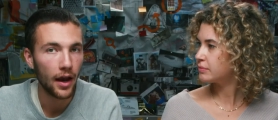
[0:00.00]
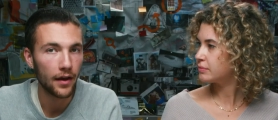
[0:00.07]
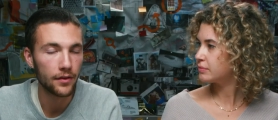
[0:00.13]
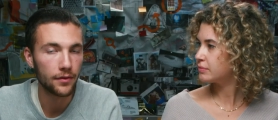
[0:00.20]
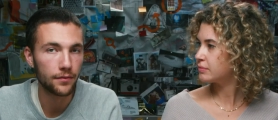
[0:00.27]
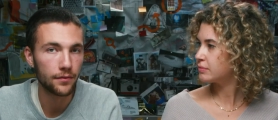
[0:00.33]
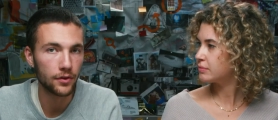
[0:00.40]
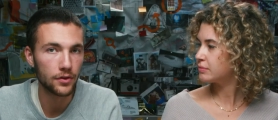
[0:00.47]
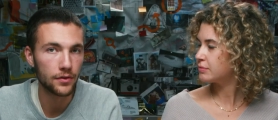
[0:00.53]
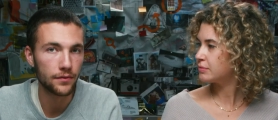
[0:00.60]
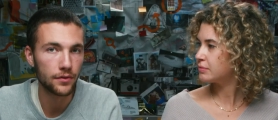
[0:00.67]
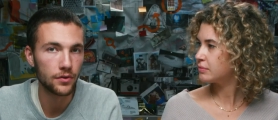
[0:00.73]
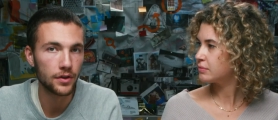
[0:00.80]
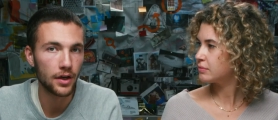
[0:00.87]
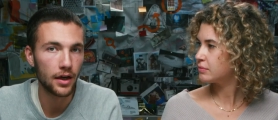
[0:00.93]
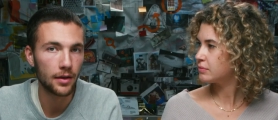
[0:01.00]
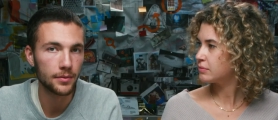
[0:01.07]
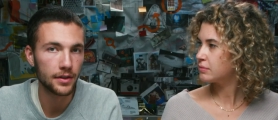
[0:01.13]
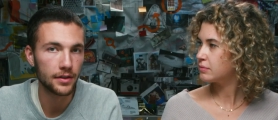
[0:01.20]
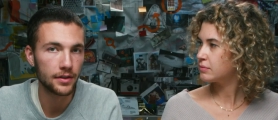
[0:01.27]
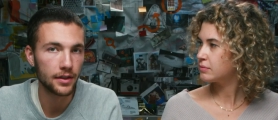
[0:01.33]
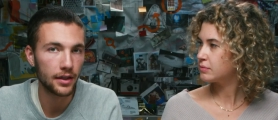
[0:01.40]
Speaker 1: And the first few times
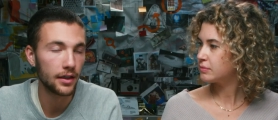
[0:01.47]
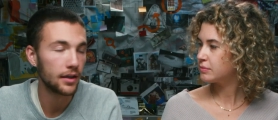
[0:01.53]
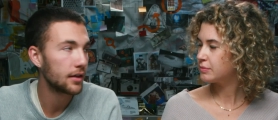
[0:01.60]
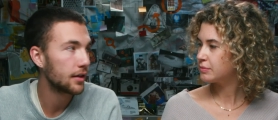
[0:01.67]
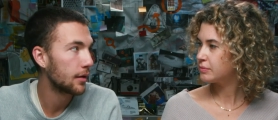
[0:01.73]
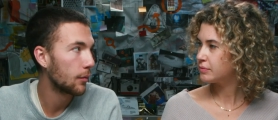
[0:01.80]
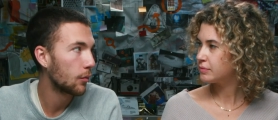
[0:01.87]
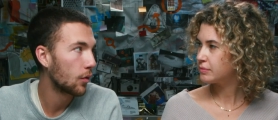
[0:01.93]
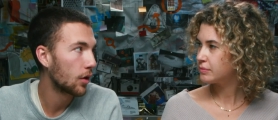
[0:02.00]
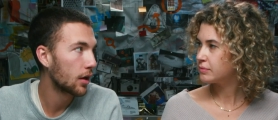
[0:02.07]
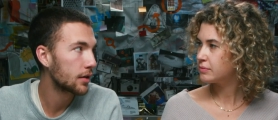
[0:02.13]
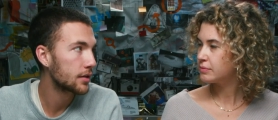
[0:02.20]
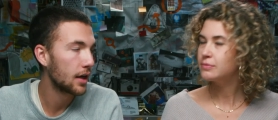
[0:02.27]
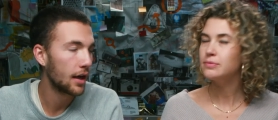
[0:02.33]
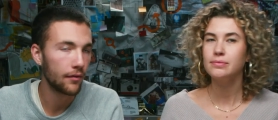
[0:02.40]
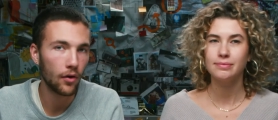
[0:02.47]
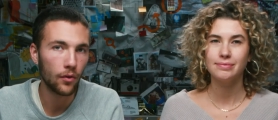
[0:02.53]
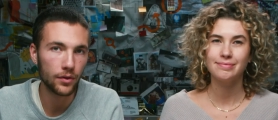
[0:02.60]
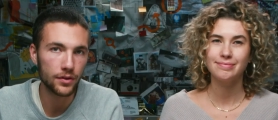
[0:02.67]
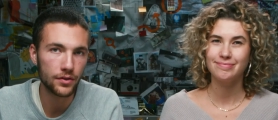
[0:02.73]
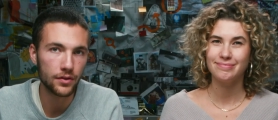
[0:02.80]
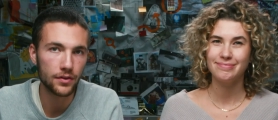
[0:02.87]
I did it, it worked. I've
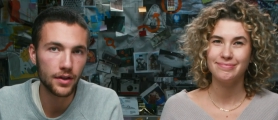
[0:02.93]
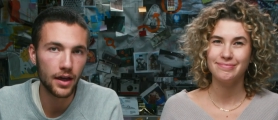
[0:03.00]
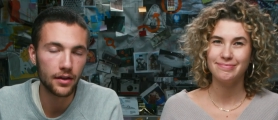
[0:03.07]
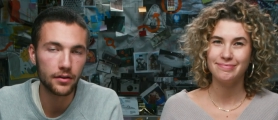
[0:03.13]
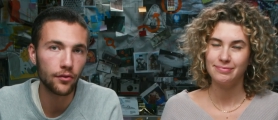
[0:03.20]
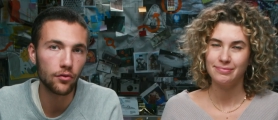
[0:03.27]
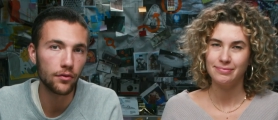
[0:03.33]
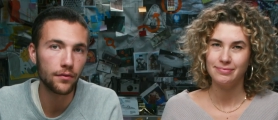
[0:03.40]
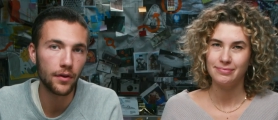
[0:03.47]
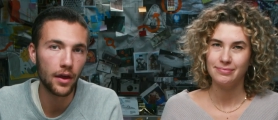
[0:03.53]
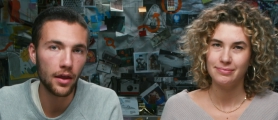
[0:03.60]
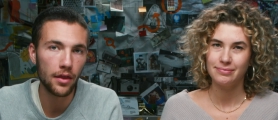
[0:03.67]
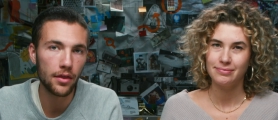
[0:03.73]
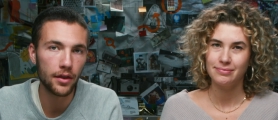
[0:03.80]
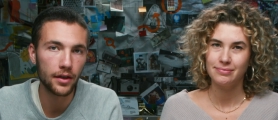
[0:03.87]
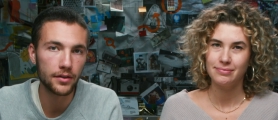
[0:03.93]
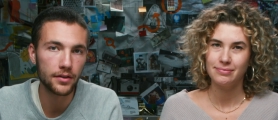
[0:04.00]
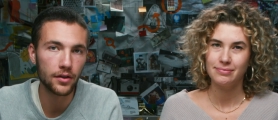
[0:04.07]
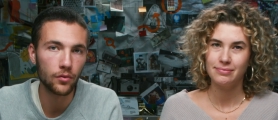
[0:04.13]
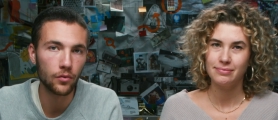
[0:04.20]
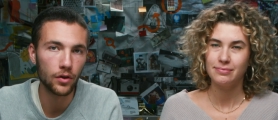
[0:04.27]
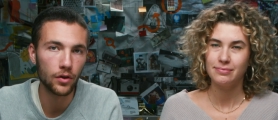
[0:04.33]
always just had full faith that it's gonna